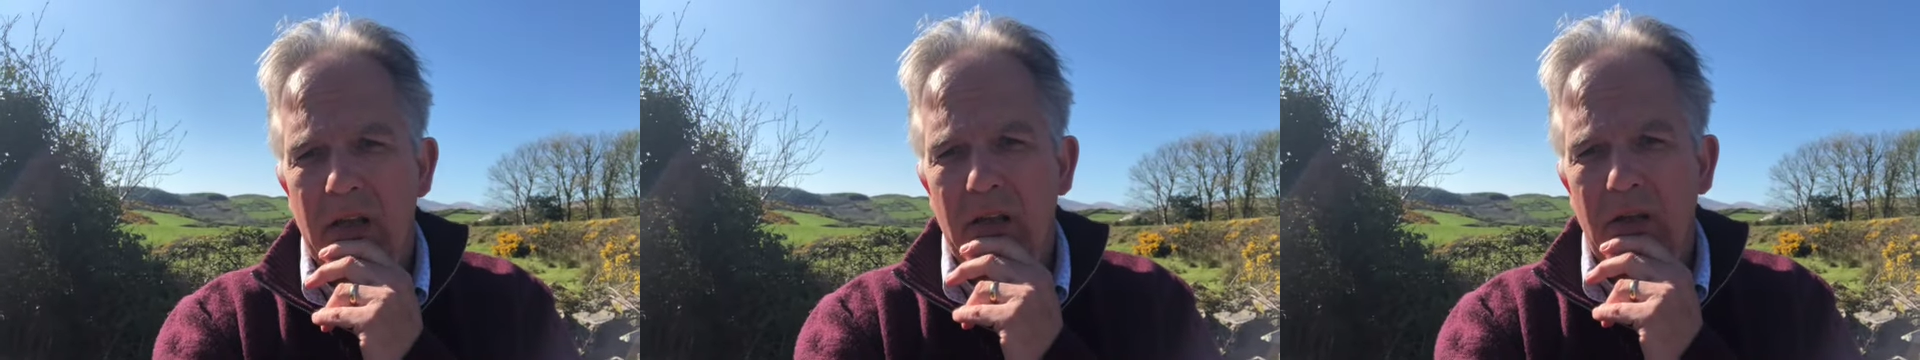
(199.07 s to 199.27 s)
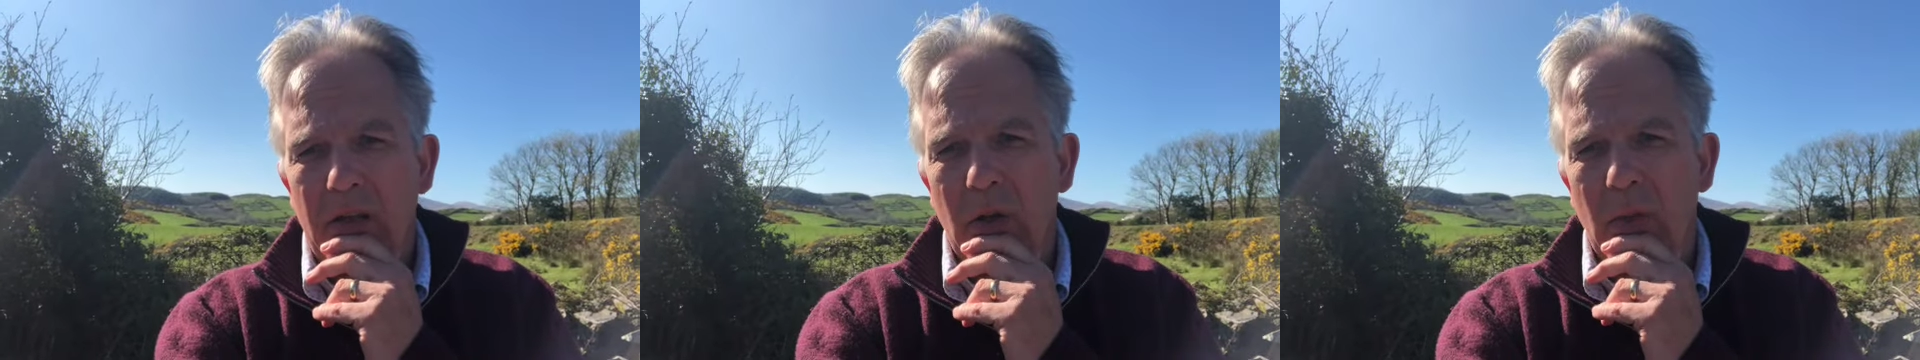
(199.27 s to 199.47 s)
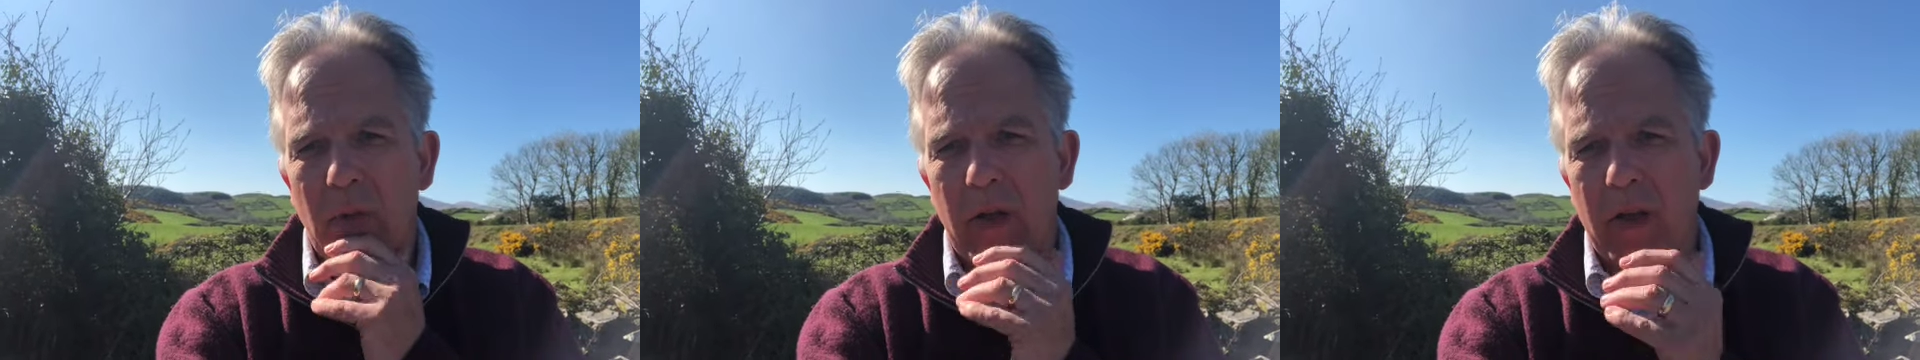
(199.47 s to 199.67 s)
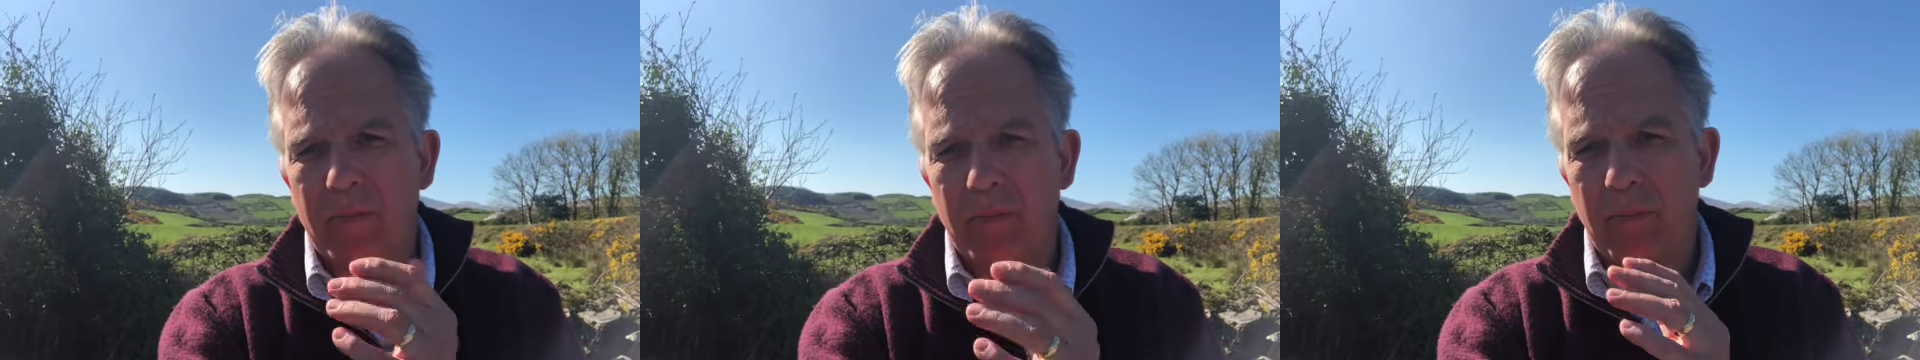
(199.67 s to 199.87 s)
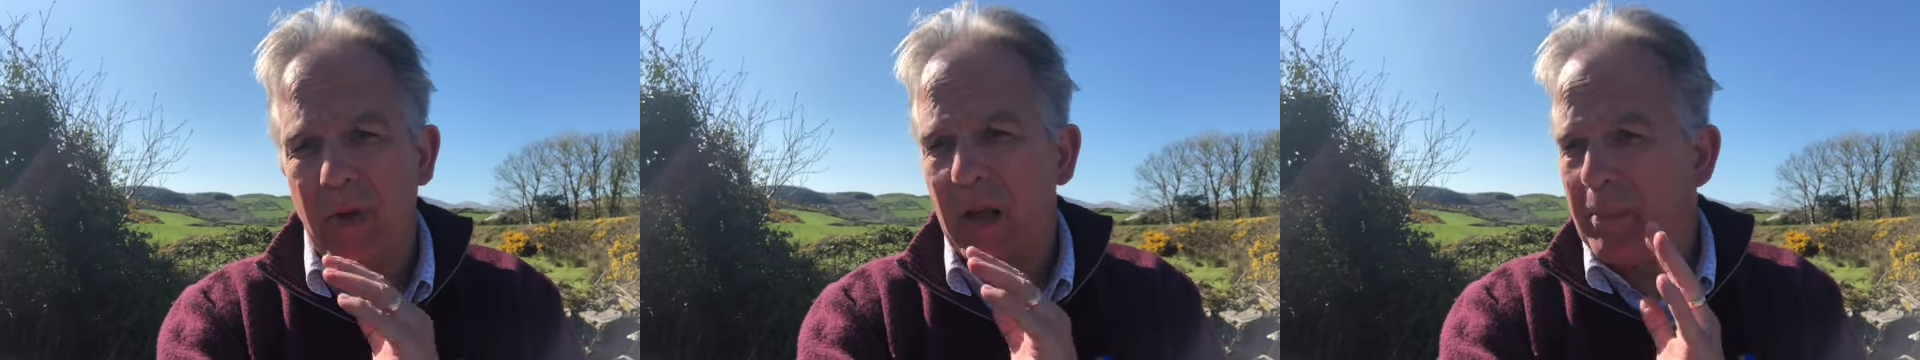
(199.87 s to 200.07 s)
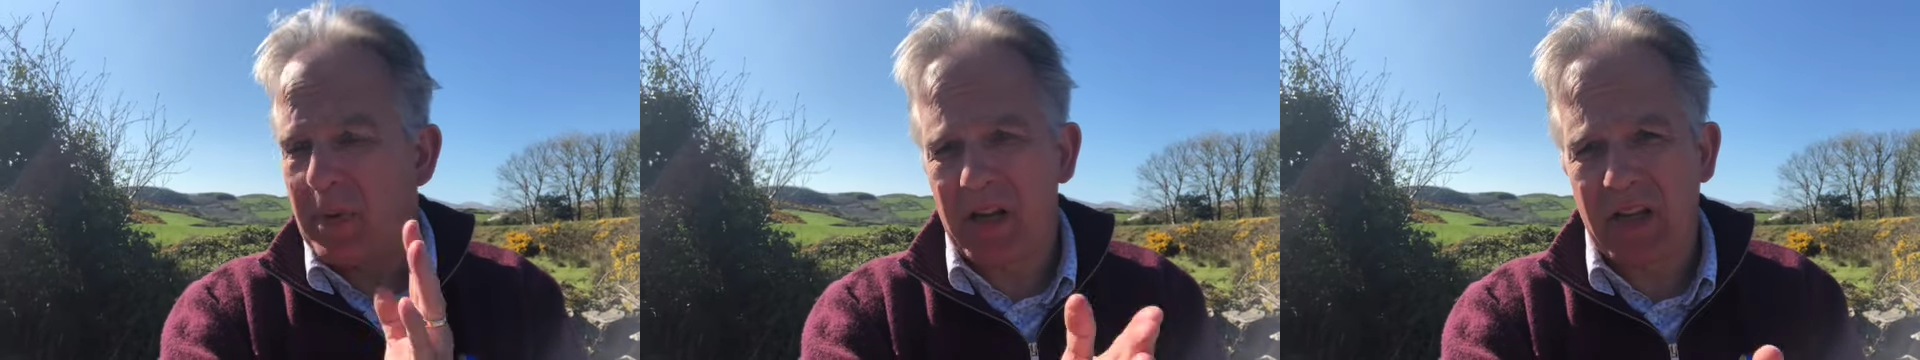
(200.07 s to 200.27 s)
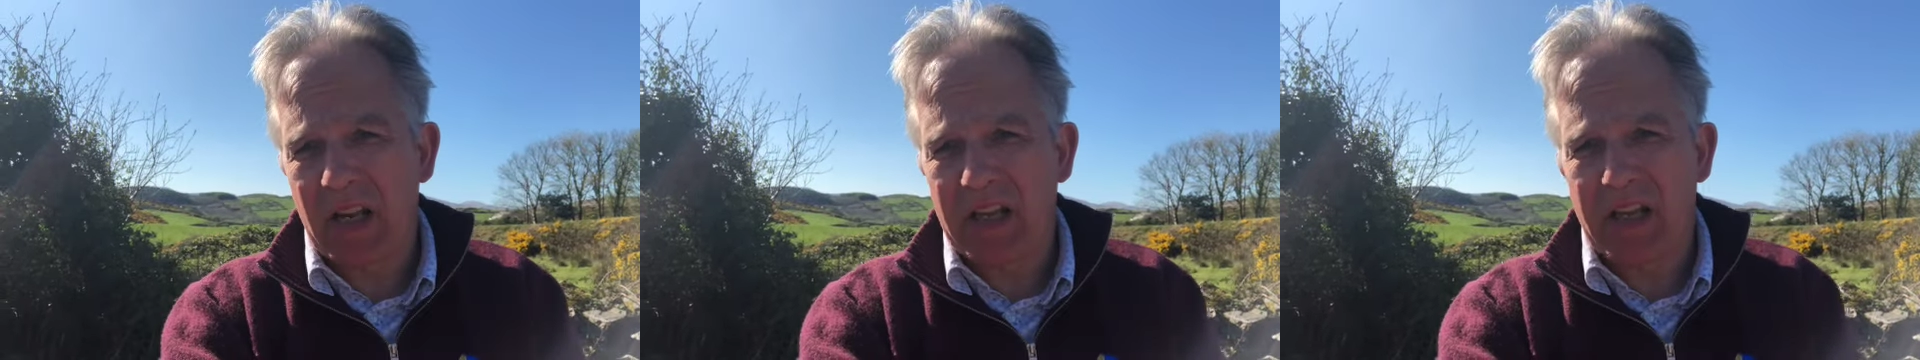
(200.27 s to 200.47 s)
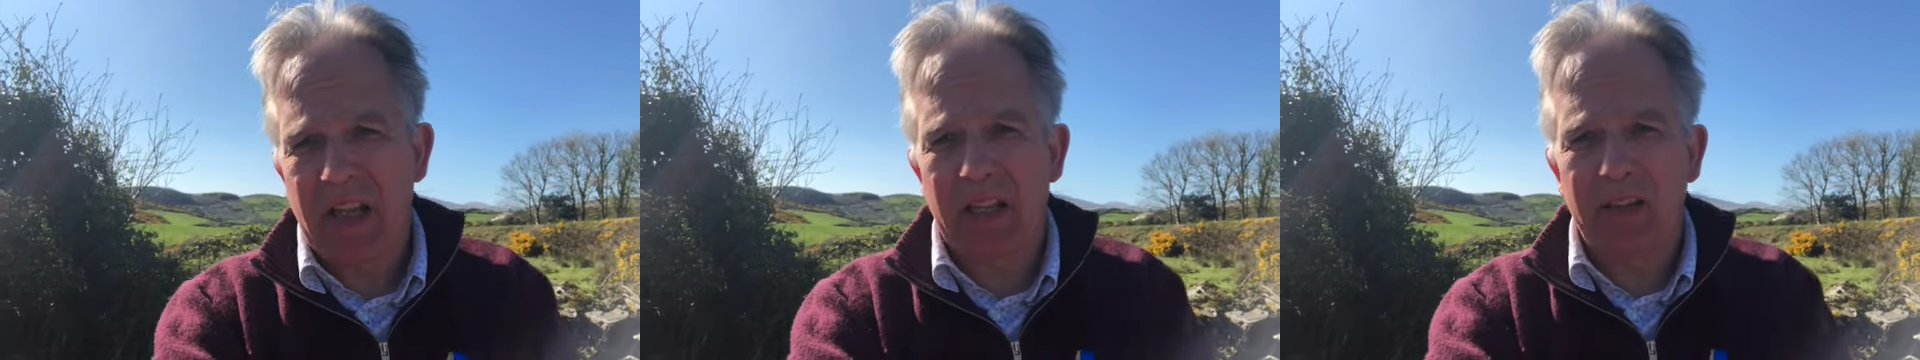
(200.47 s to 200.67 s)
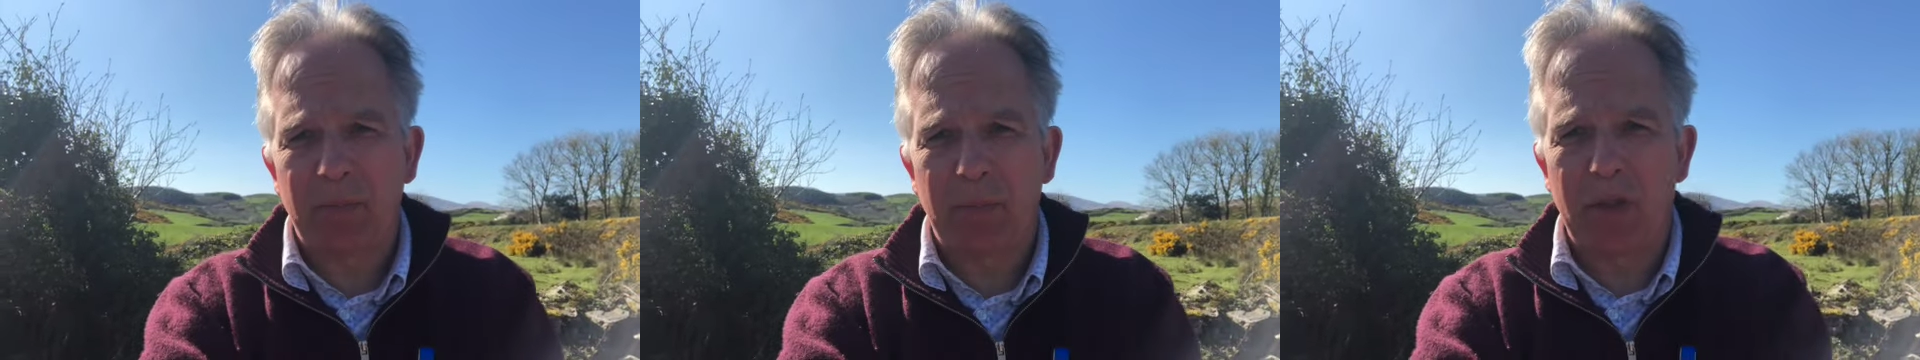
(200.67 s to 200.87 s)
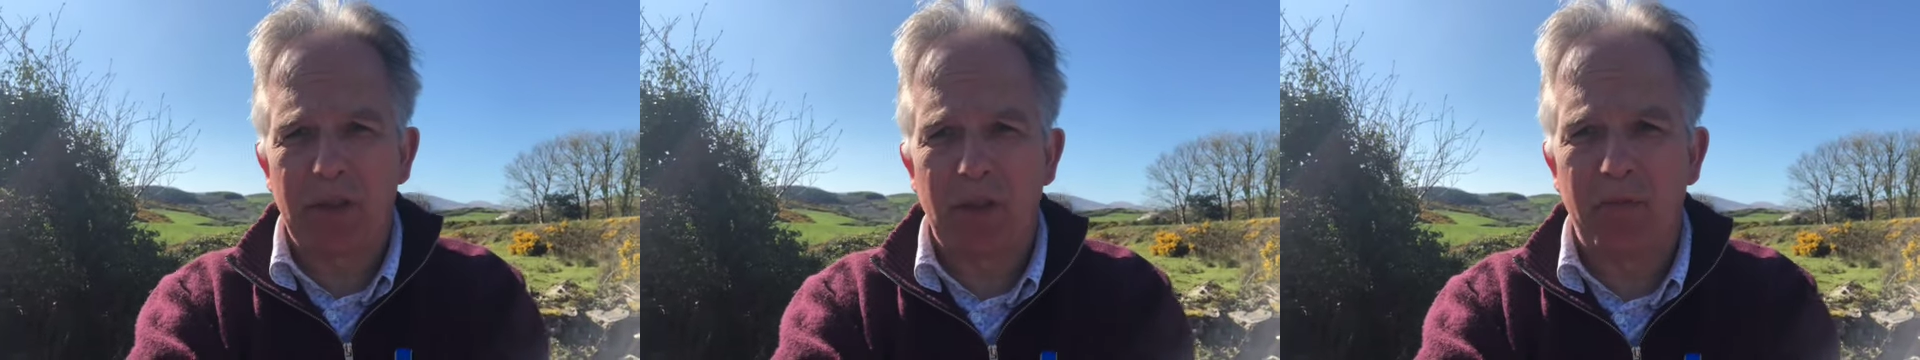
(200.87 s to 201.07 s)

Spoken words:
essentially that's because